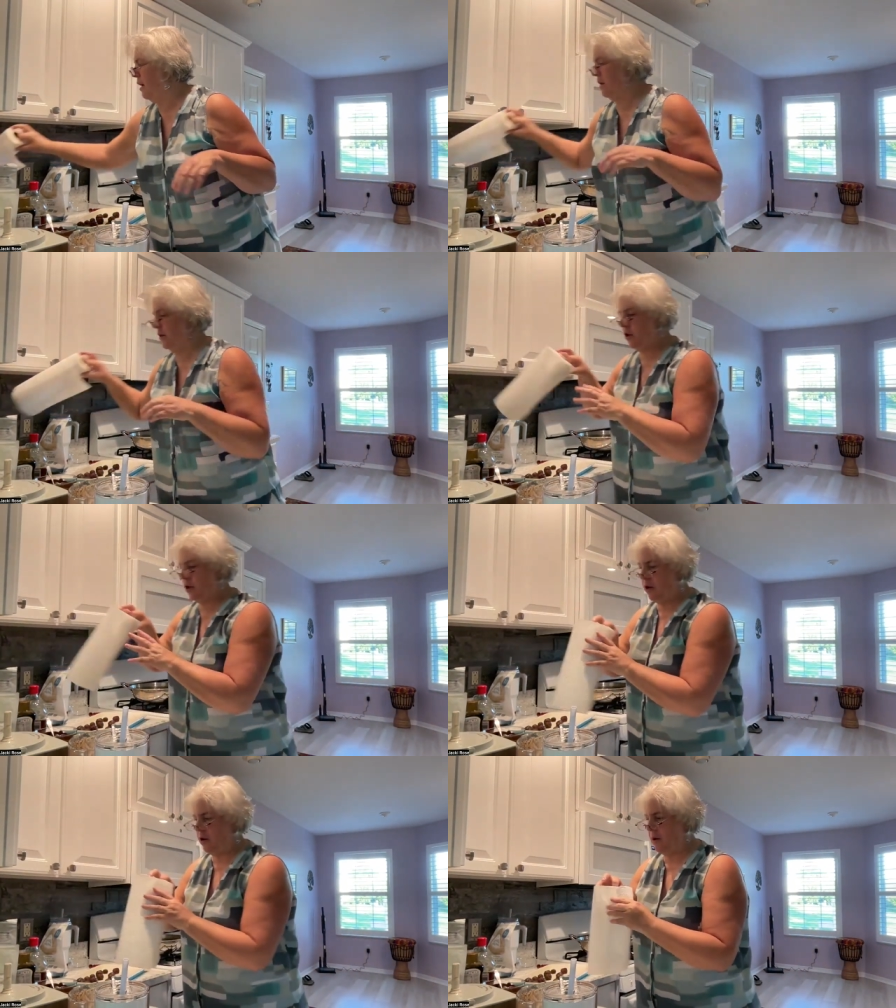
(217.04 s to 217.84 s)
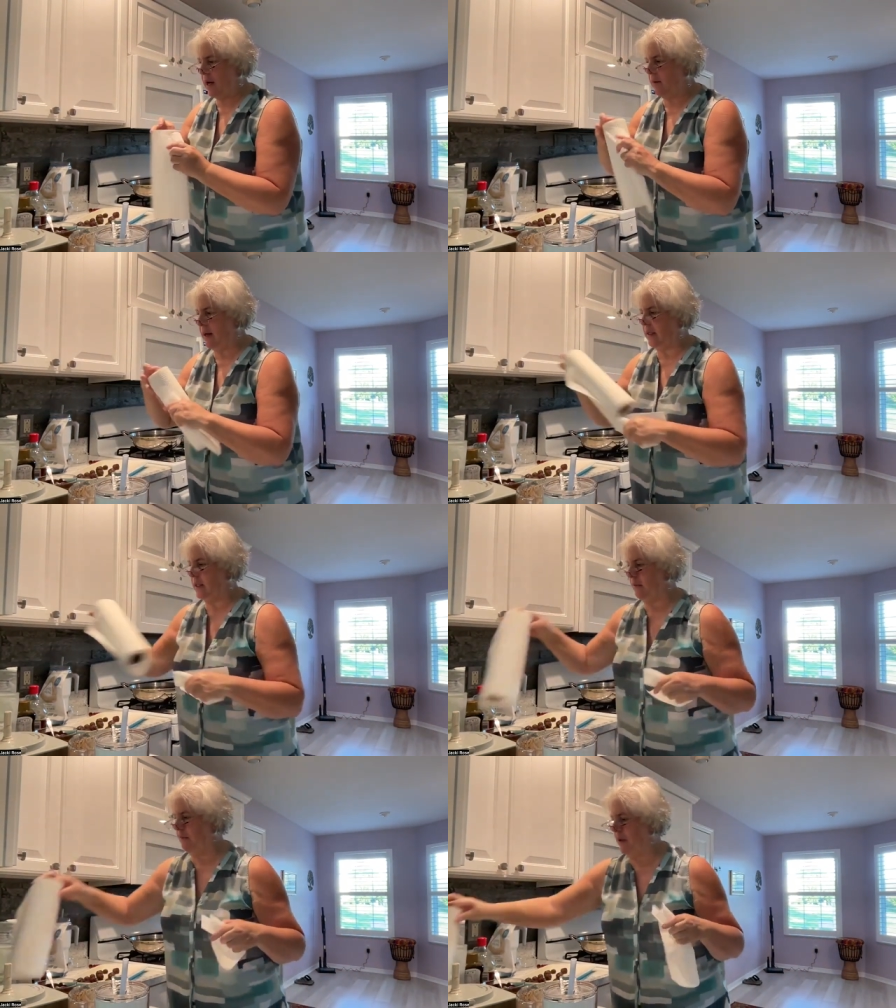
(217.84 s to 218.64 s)
I'm going to show you how I
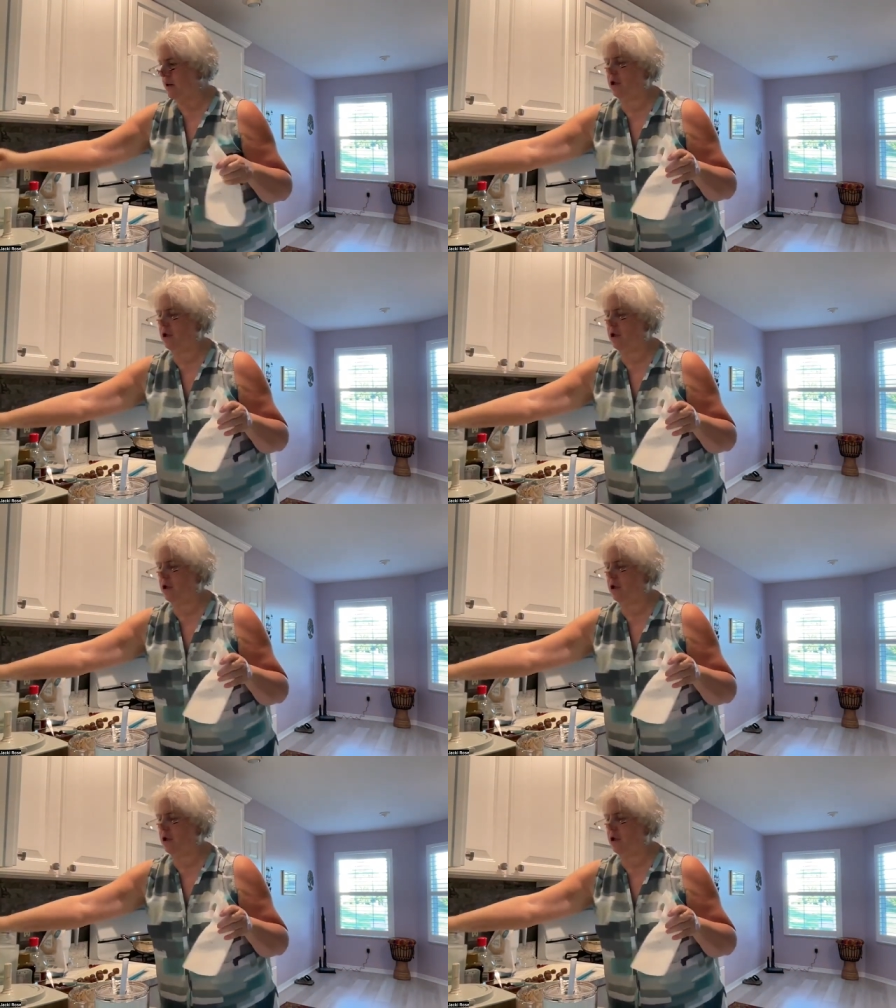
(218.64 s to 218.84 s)
dip it in